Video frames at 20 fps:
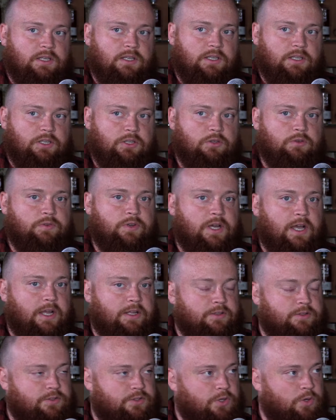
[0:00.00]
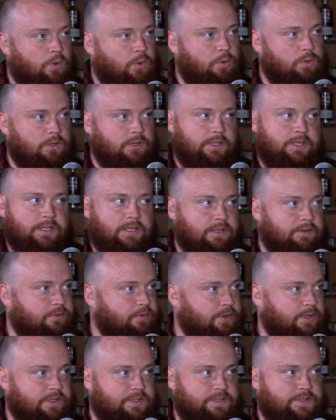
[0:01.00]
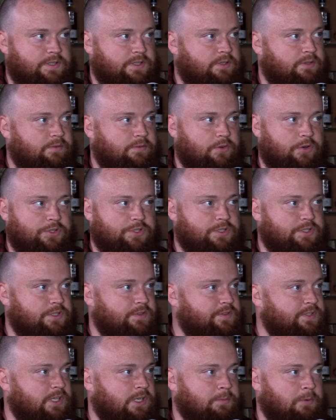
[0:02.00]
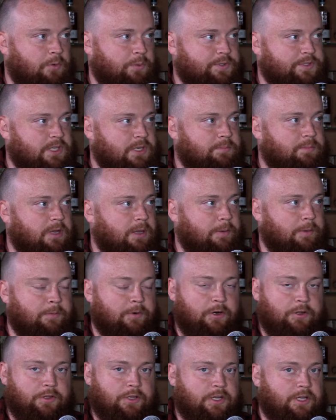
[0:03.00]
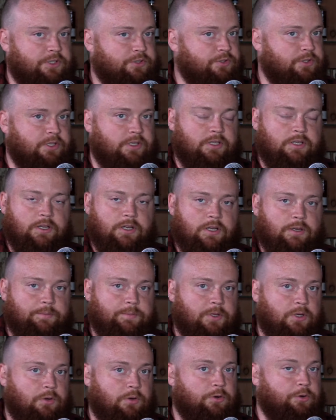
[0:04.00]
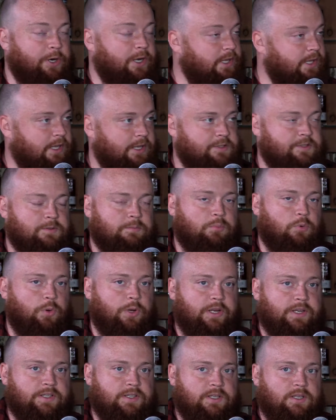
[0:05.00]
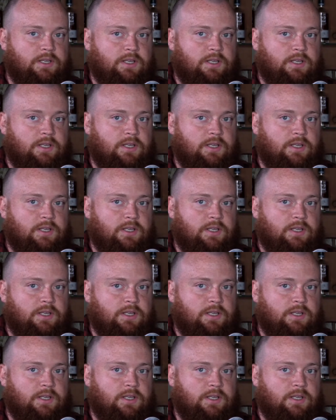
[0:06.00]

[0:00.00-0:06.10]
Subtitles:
you've got totally different versions of single malt whiskey popping around the country. Great case in point,